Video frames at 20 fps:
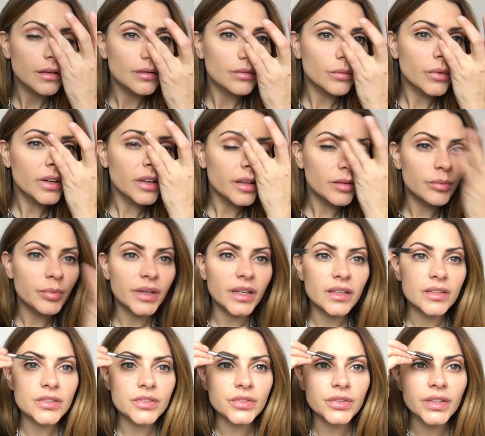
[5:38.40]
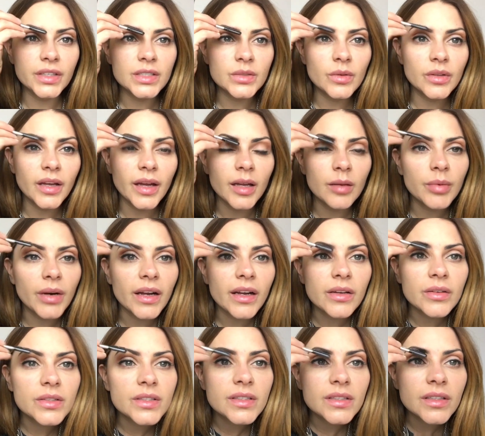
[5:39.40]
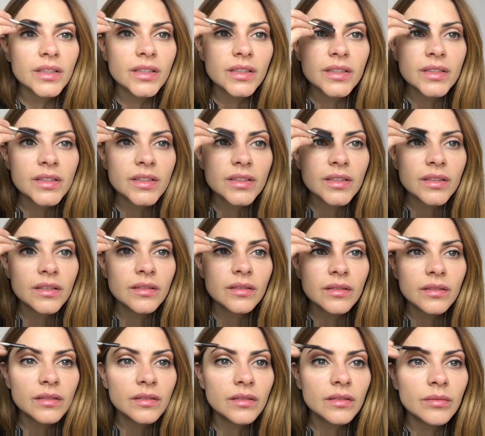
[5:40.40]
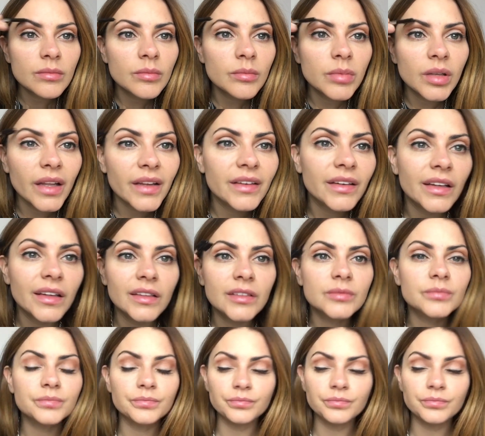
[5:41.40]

One of the biggest tricks with eyebrows is blending.